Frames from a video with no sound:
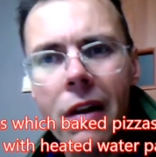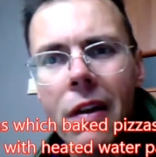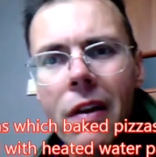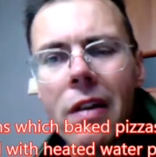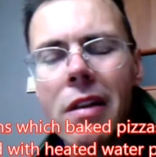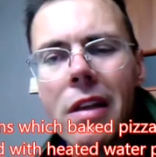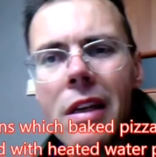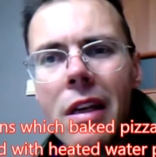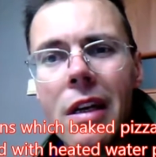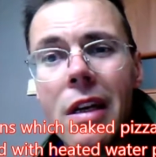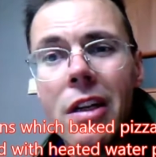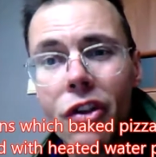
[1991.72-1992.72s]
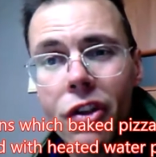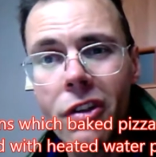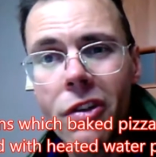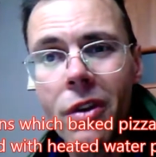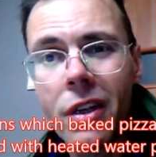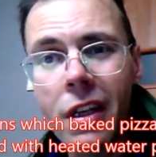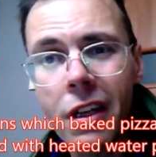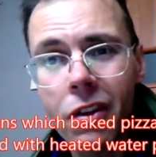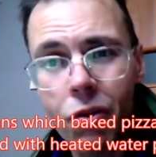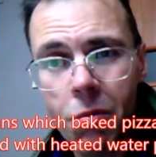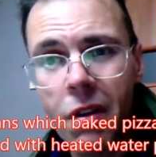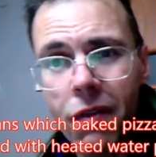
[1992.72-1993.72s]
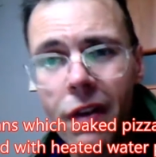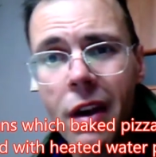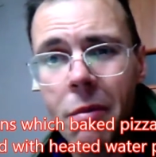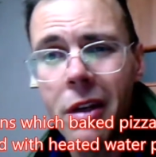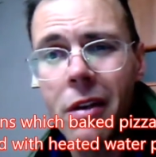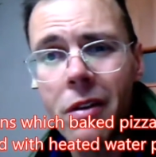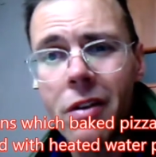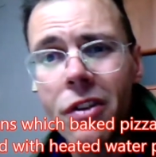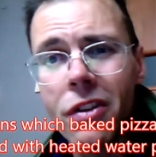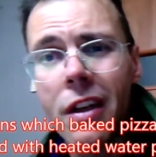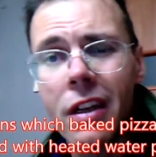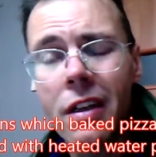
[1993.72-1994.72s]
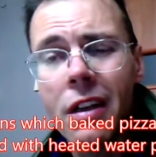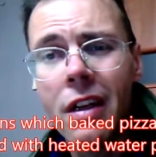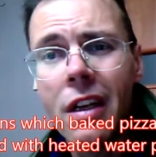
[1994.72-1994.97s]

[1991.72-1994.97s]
literally just so I can get to my family understand